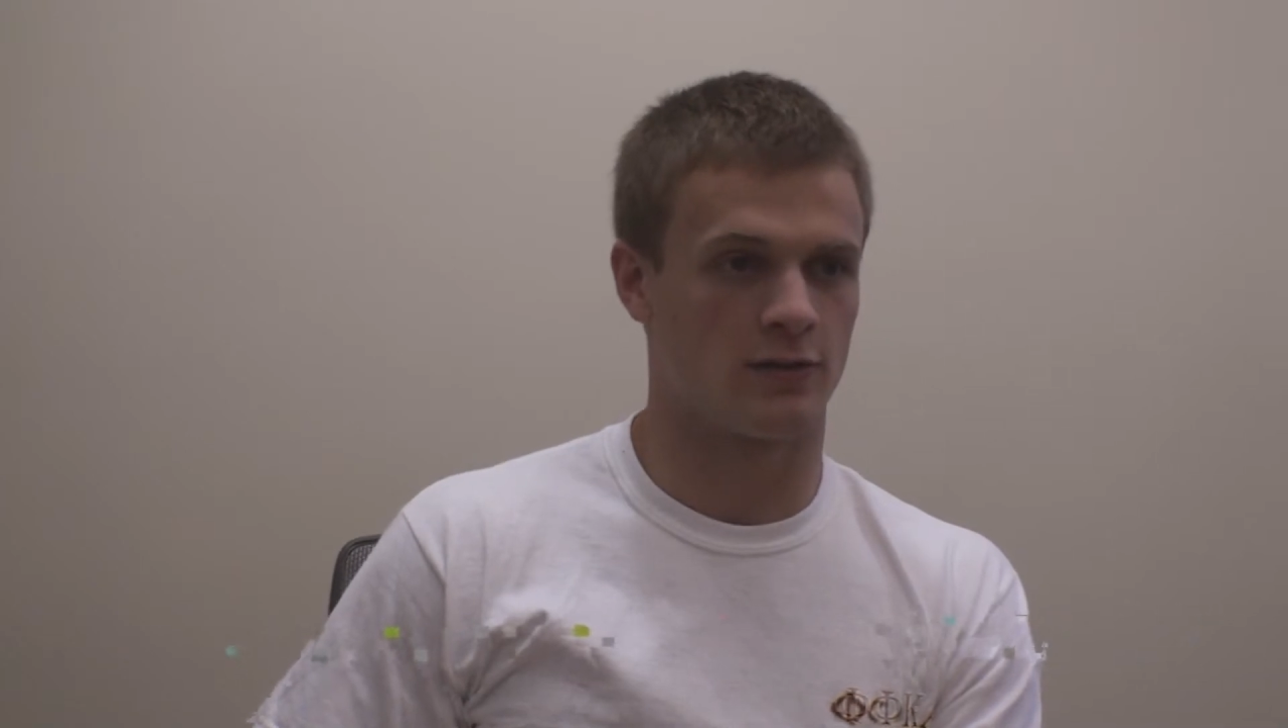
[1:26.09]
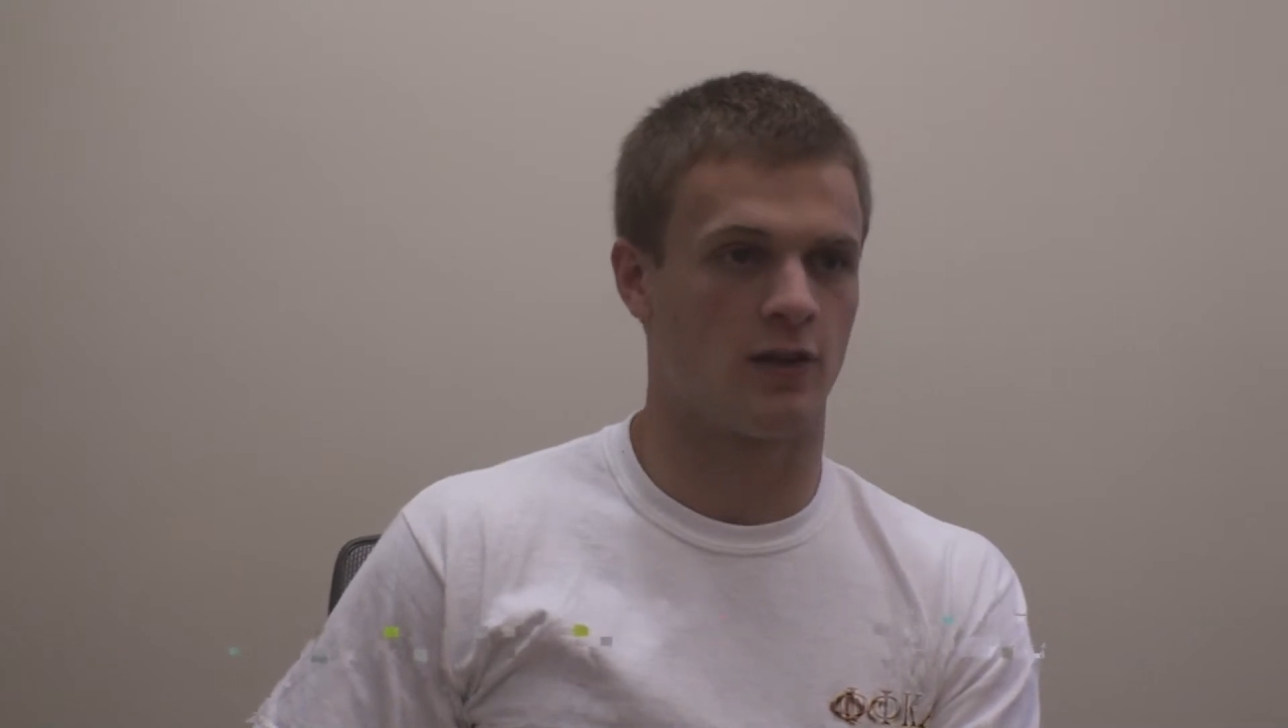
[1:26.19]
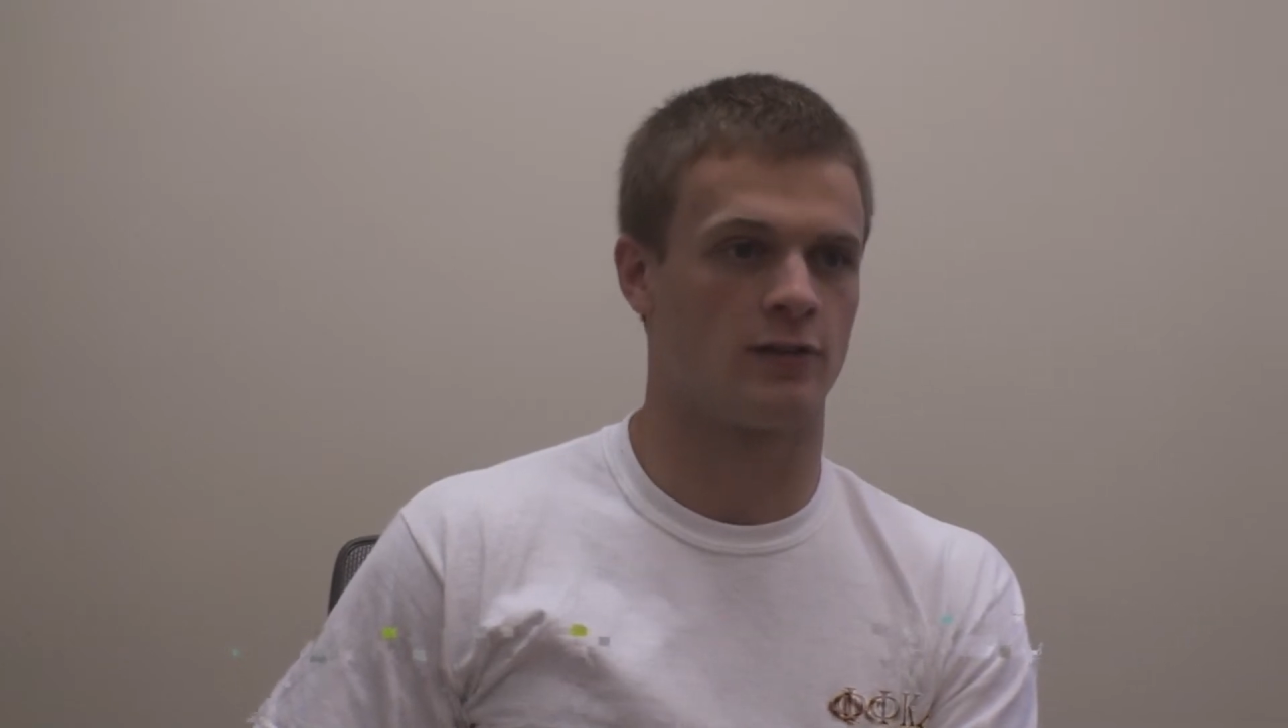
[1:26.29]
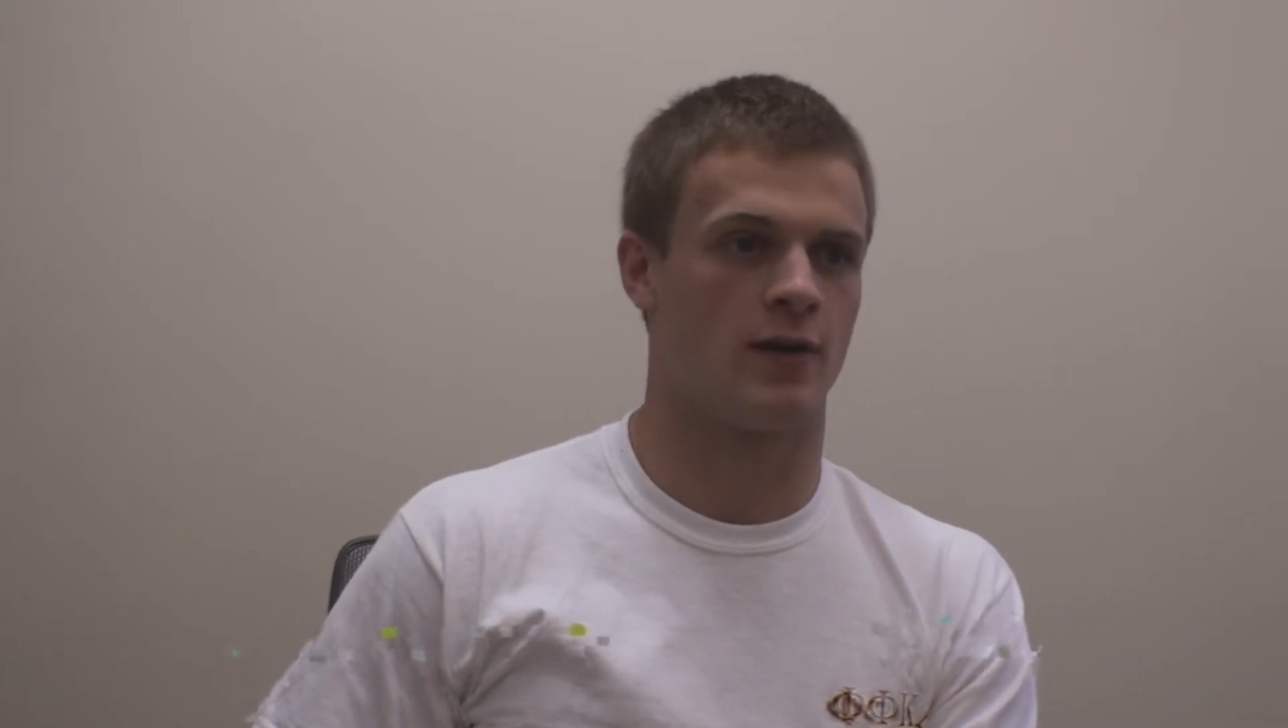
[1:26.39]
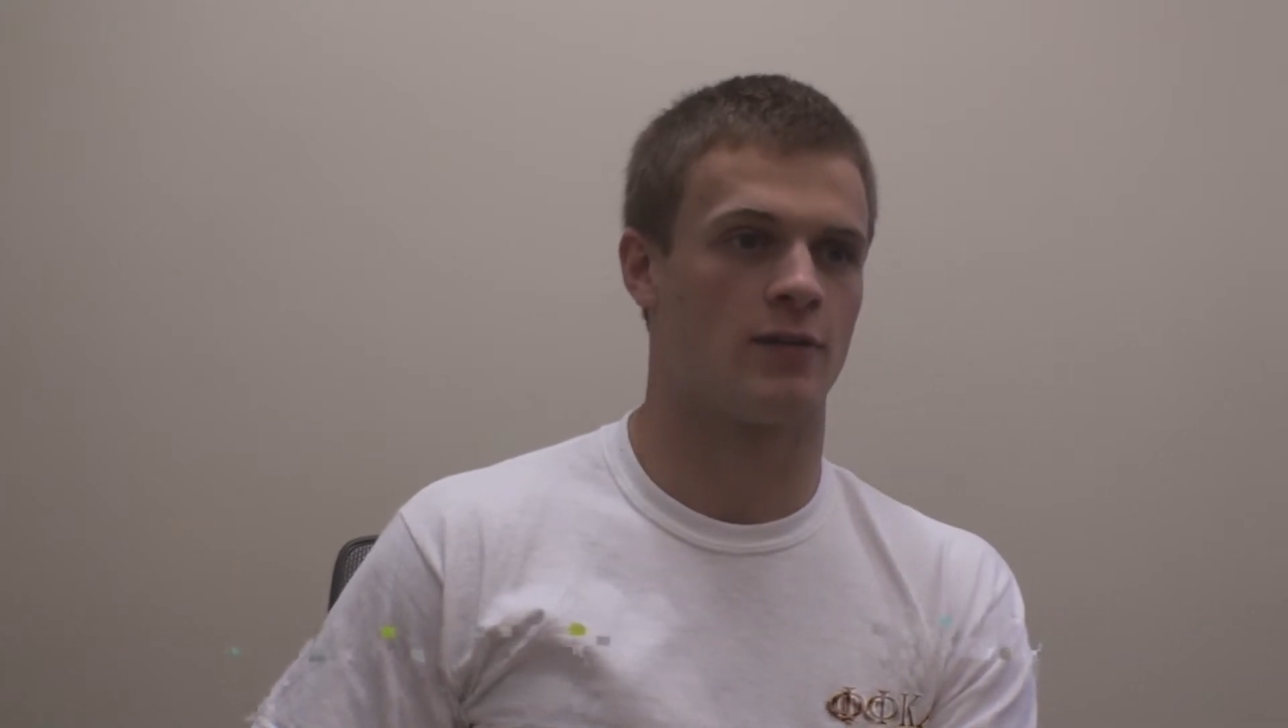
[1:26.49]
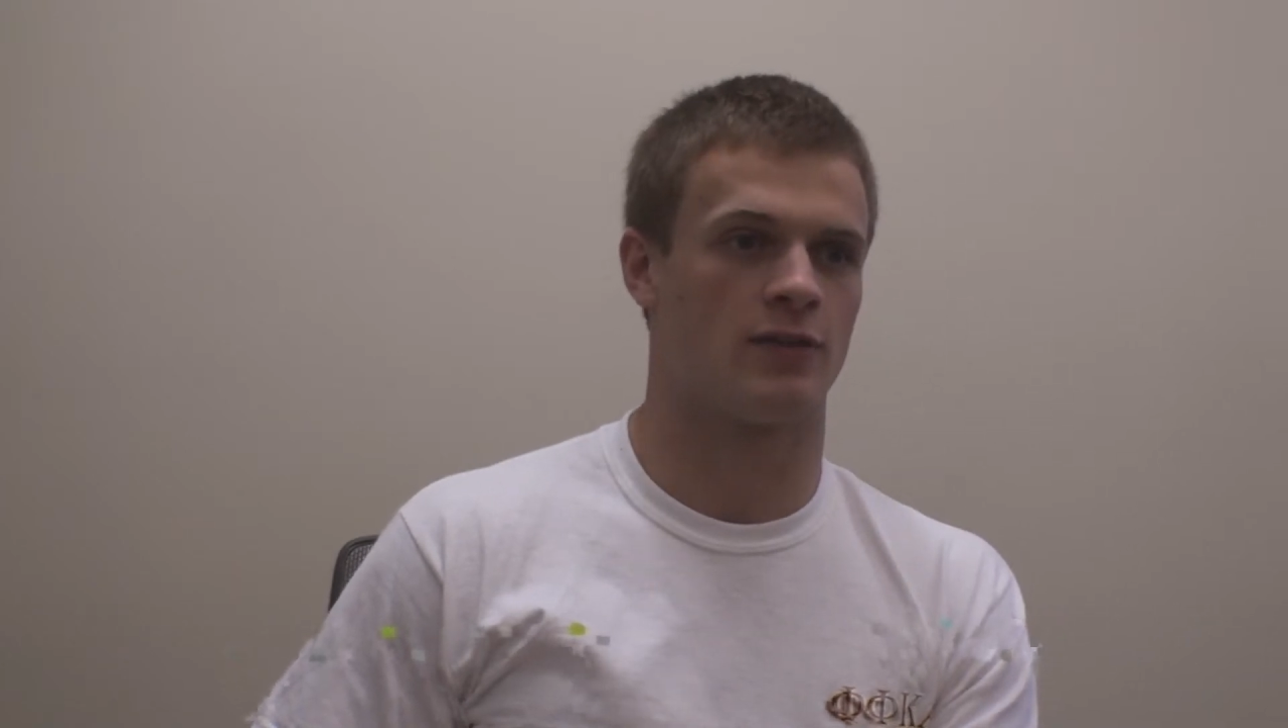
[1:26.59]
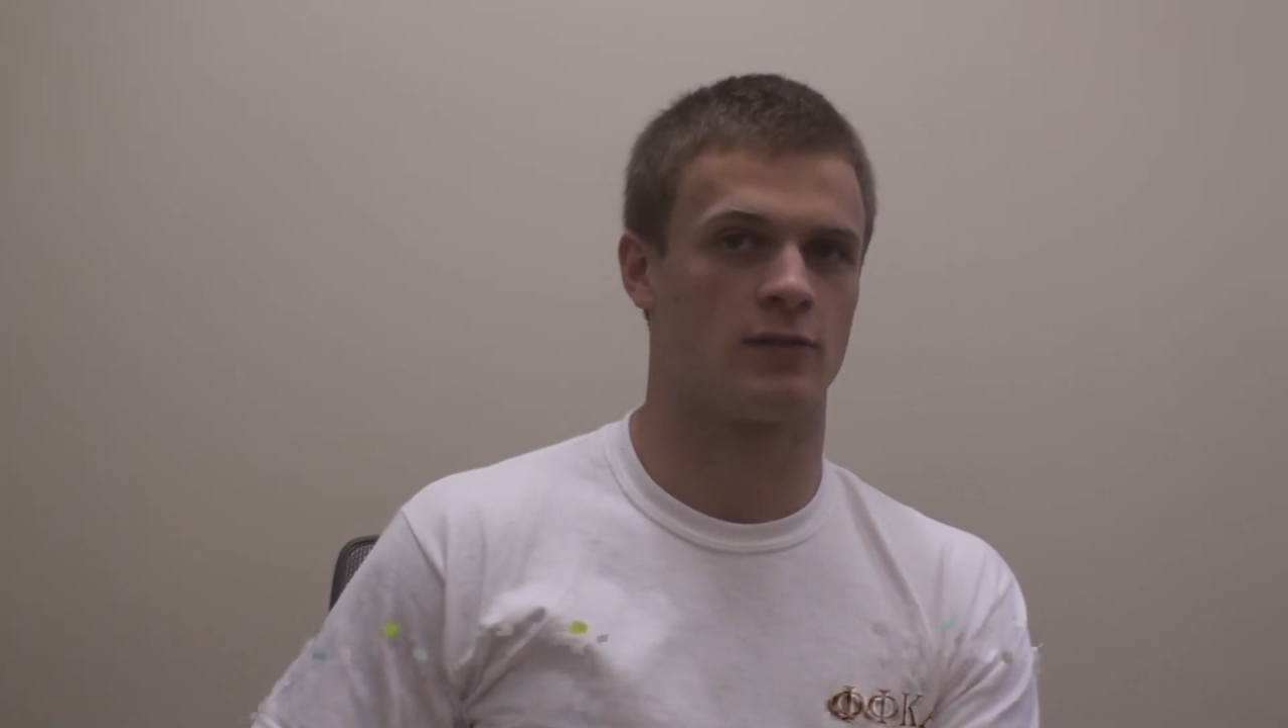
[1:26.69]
Council also obviously